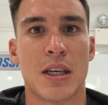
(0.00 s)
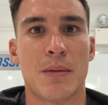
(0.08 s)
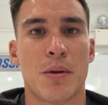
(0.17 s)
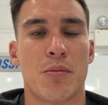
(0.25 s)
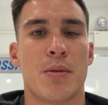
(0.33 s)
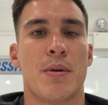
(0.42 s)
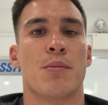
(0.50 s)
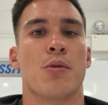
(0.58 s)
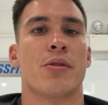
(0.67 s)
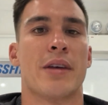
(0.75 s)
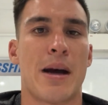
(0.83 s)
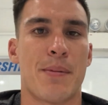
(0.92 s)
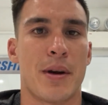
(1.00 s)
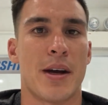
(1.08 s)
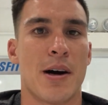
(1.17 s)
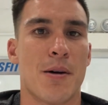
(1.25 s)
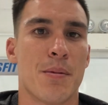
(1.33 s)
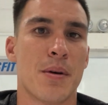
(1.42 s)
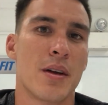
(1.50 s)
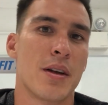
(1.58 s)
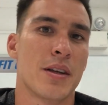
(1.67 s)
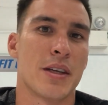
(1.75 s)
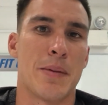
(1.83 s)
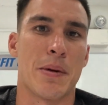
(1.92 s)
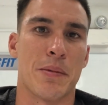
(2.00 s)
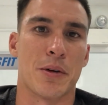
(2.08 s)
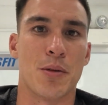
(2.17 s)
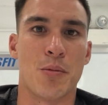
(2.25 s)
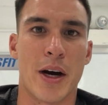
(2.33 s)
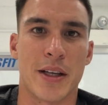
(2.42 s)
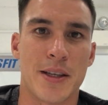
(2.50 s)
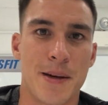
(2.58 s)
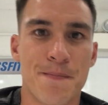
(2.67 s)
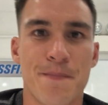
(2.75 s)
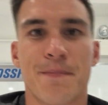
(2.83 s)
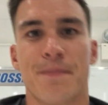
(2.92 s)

team and we'd be more than happy to help. Keep up the good work, team.